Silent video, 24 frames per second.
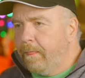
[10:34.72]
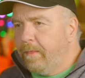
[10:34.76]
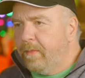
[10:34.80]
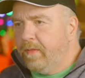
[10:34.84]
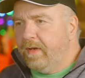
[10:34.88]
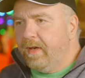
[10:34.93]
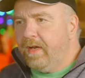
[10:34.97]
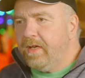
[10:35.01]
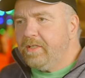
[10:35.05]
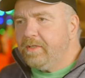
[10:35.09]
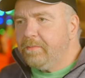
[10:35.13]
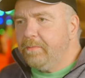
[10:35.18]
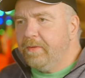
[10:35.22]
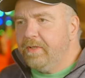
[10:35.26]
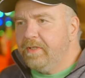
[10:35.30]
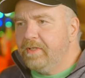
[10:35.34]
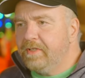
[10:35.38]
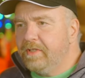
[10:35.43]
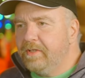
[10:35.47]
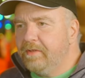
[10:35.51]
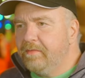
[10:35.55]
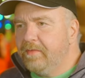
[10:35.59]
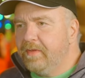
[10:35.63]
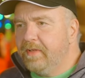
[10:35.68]
The next
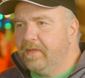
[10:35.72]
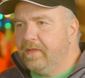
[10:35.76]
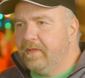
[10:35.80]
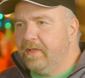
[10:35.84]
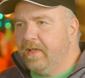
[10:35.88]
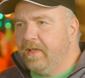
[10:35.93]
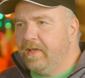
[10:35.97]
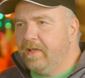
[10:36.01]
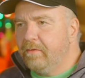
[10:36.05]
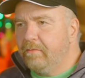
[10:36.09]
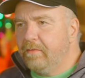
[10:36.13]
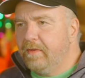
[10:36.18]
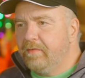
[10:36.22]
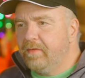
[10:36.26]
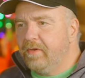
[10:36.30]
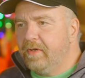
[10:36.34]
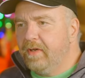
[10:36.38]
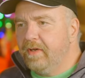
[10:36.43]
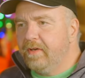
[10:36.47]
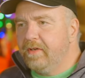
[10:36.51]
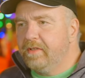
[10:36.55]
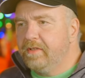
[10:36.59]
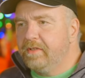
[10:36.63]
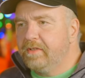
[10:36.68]
piece of uh, data that we've
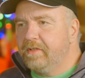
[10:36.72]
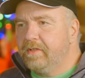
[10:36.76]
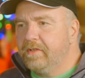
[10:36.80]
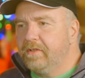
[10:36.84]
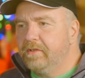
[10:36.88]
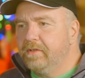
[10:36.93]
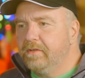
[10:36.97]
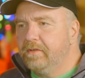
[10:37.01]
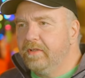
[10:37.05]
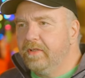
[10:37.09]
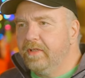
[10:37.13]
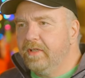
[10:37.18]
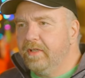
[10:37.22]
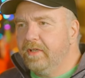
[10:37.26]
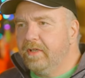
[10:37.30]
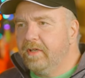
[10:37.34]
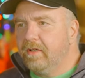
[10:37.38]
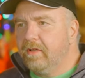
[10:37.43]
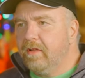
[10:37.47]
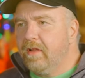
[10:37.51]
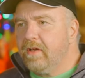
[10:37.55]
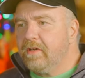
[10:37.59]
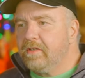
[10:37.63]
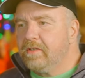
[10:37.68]
got is called the
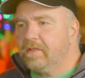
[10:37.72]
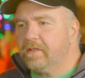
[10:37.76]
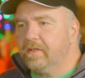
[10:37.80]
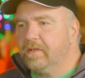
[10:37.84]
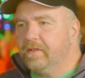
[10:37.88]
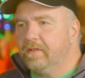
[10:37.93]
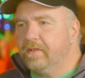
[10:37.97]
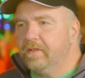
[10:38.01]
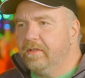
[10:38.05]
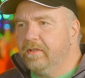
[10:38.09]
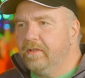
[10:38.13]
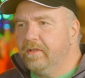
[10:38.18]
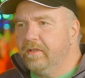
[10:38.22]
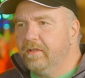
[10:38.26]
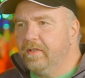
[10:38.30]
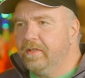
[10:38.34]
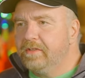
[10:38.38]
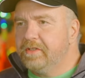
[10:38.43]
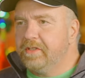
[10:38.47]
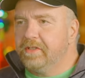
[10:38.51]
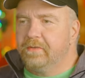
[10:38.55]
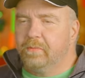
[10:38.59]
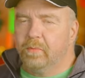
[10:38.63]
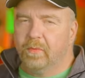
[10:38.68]
clock start. And
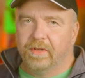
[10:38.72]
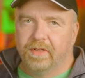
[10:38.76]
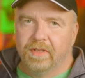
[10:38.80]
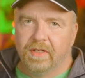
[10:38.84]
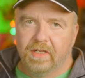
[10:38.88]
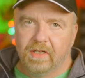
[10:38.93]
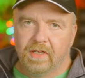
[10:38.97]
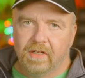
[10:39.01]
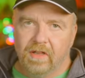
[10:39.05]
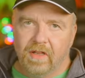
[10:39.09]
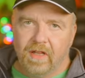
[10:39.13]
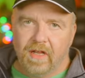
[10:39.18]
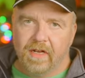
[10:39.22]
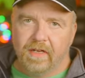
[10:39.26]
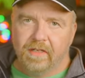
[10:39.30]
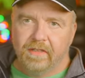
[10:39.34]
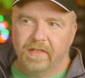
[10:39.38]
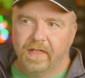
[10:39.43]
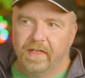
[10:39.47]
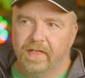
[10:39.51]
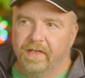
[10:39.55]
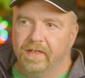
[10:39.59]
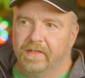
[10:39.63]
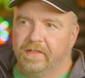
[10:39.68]
it's just where the clock
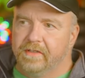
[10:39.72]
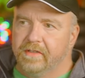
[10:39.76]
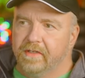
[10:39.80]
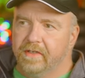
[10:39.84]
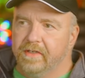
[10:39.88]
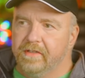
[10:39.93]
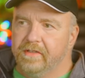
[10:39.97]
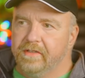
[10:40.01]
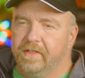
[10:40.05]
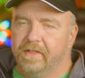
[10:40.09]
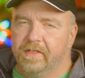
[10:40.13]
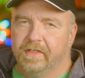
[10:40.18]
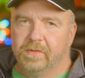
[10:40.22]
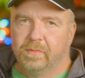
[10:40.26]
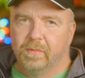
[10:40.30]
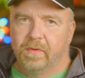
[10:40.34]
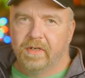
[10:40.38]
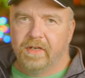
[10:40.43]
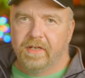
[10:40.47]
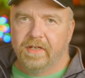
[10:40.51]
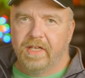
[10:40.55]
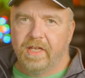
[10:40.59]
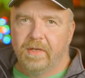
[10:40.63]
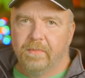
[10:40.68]
data starts, and it's
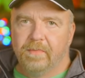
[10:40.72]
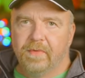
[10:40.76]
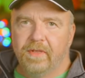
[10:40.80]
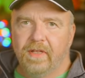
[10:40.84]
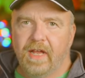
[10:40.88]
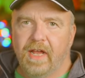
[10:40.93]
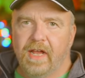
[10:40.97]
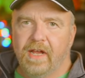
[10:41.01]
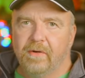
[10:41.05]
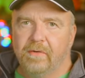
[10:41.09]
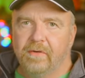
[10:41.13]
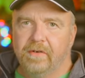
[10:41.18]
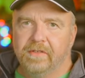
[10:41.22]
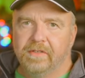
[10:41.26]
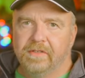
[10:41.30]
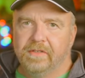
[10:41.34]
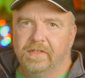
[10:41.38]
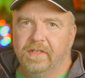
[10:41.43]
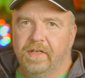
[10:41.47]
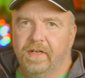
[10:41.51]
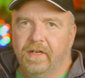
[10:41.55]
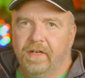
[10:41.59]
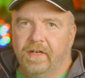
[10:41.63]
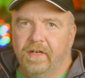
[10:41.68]
where I keep the
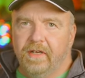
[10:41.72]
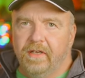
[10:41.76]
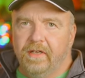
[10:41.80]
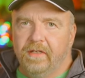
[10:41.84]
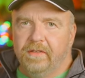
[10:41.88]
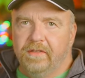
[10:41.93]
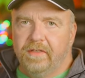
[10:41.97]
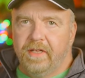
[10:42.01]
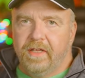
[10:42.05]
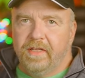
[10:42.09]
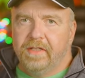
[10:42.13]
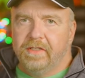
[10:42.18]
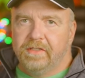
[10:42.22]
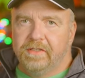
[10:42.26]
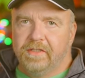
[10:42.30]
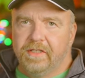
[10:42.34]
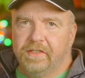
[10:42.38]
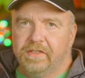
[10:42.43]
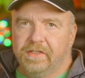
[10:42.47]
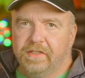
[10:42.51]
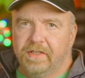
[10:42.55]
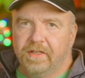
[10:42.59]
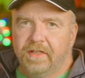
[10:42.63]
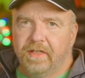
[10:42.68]
hours tens
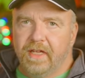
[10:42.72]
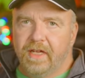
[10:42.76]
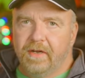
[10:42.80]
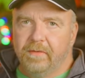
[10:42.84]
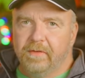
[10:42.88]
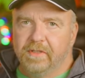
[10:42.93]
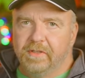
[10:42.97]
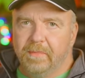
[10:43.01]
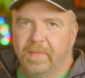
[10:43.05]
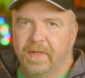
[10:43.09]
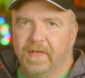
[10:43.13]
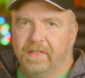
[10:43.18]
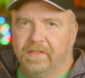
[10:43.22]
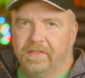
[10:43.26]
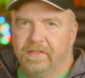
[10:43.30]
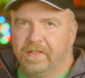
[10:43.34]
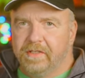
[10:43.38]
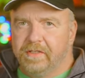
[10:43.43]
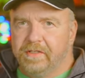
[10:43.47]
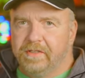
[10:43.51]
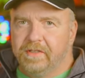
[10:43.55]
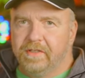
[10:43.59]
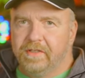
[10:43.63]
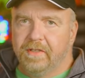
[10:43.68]
digit, the hours minutes
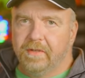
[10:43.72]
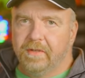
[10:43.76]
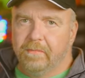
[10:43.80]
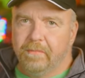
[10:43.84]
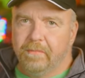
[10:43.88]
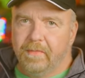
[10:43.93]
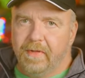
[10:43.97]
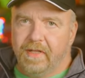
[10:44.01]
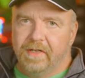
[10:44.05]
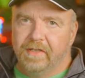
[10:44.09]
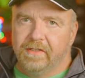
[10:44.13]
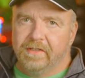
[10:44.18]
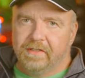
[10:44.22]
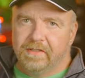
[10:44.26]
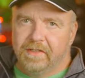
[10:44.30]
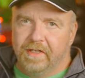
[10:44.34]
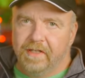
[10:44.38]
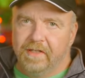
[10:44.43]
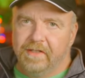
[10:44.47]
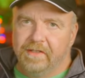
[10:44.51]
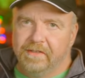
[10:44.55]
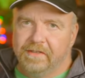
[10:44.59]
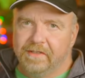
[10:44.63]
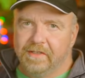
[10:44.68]
digits, the minutes
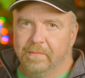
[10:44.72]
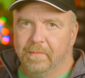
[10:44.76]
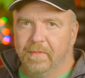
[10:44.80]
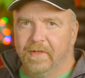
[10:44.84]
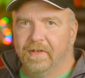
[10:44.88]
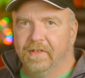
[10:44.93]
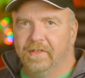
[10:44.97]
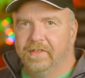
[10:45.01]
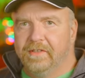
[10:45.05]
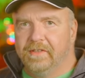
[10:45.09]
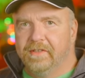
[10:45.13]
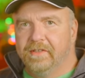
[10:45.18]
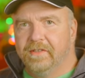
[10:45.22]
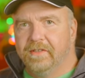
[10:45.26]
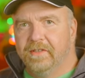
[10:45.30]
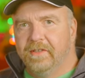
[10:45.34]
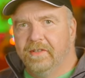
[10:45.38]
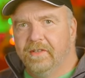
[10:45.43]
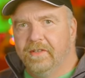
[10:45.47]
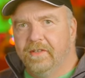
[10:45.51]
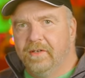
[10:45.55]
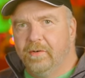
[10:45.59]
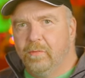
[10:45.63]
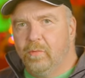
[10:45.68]
tens, the minutes
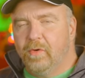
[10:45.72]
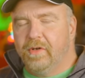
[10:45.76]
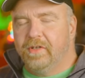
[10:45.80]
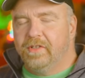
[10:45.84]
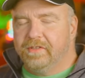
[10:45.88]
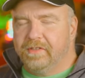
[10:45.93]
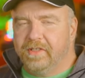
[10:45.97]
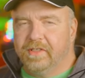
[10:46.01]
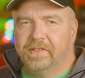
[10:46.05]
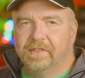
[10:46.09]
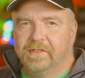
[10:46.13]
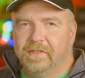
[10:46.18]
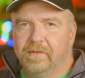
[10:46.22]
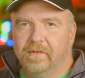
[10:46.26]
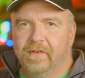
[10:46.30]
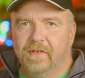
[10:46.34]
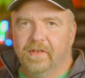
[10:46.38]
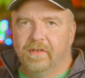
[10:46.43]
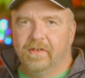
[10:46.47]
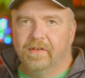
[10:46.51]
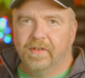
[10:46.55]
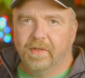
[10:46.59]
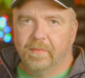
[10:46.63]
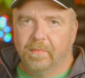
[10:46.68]
ones, and so on.
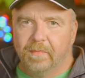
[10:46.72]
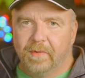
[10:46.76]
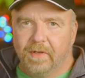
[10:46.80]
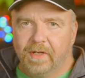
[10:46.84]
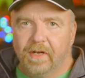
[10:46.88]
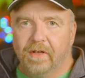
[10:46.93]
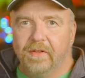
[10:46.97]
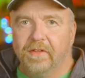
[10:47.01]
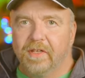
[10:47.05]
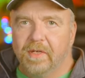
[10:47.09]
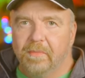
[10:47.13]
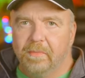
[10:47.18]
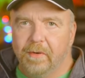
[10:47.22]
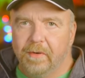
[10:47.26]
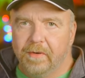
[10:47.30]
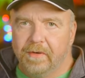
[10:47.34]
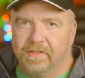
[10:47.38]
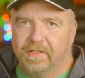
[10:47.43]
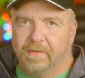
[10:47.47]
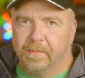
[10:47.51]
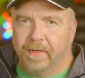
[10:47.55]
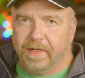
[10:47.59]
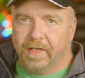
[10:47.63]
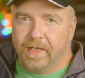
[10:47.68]
All the, all the
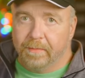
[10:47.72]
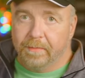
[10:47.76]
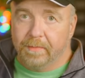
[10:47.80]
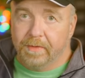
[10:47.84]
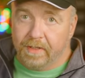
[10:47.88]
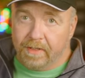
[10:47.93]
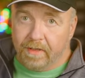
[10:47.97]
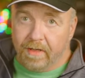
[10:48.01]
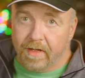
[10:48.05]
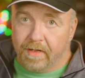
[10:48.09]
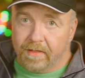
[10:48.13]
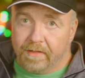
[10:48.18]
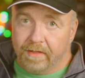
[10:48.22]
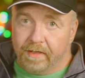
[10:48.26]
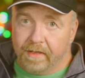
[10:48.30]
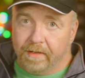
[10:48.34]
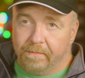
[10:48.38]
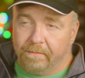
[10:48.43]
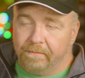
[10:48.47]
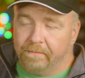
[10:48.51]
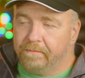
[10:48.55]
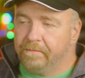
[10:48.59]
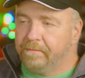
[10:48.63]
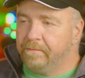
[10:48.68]
components that make up the clock
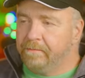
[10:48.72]
time.